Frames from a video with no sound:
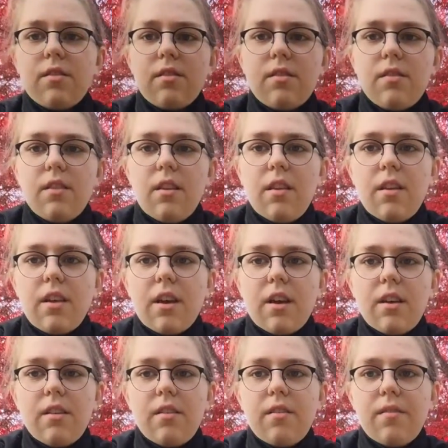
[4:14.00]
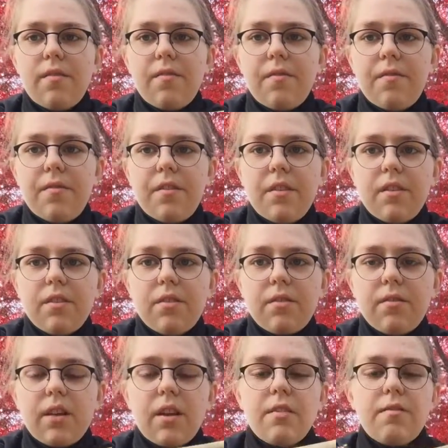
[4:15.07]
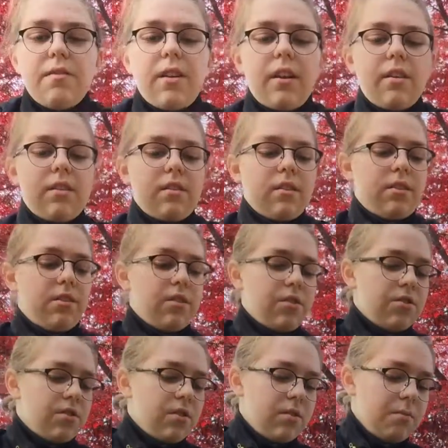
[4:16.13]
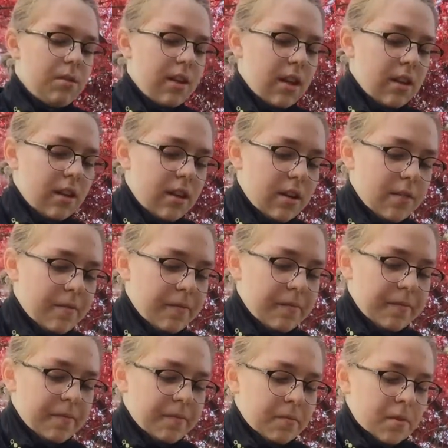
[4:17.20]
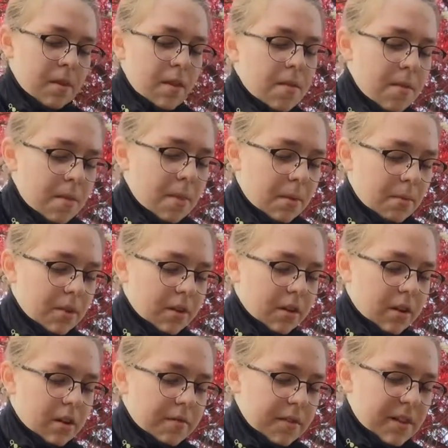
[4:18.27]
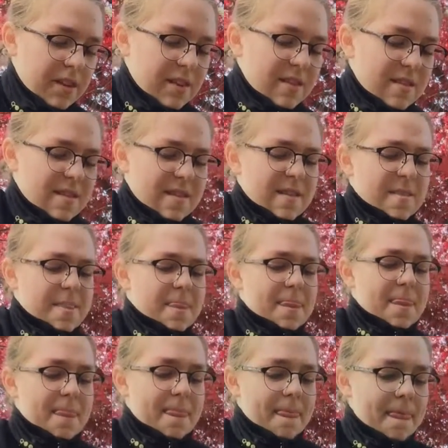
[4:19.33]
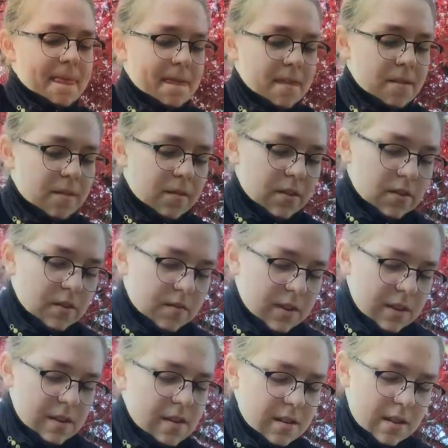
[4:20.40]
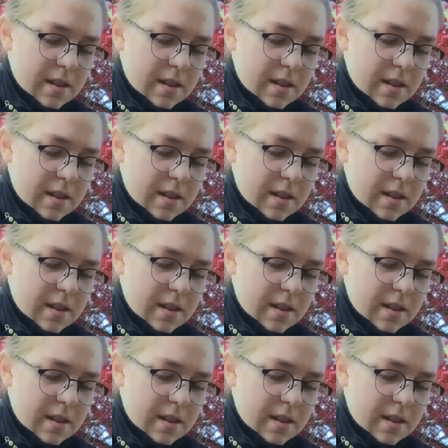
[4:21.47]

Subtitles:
just that. It's just kind of flat, and then you can just deal with that later when you're carving the rest of it.